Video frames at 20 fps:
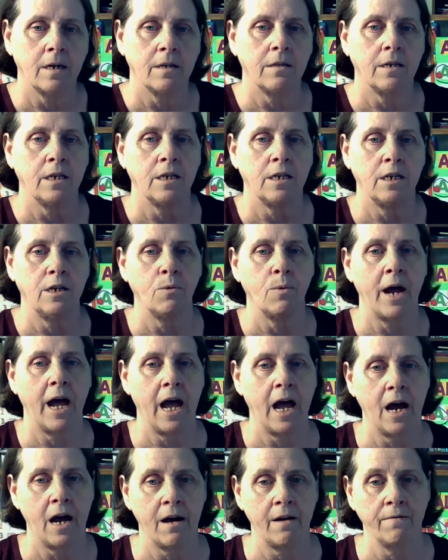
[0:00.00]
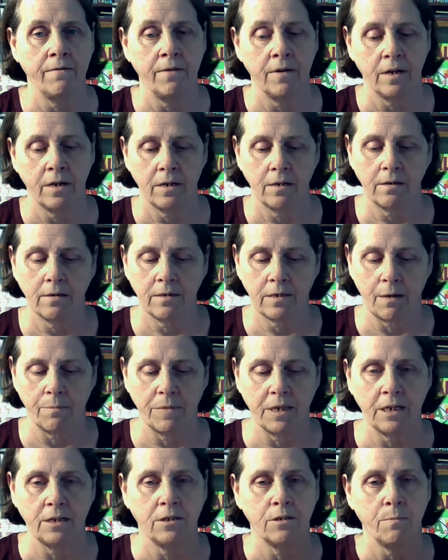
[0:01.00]
then you have
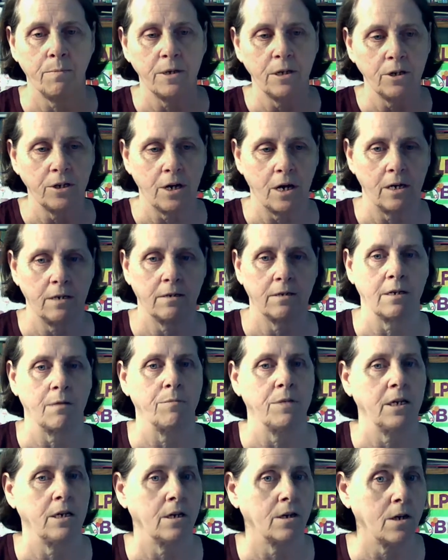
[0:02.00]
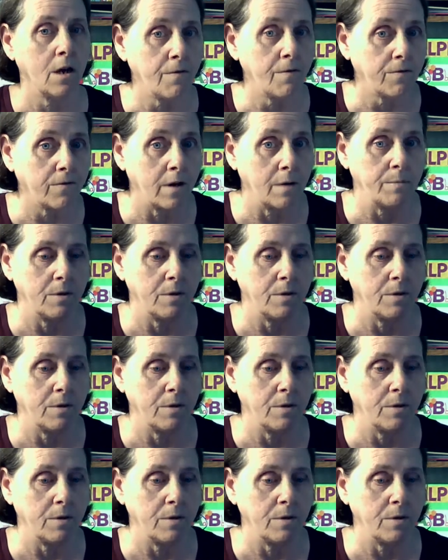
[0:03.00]
something to build on, something to go from.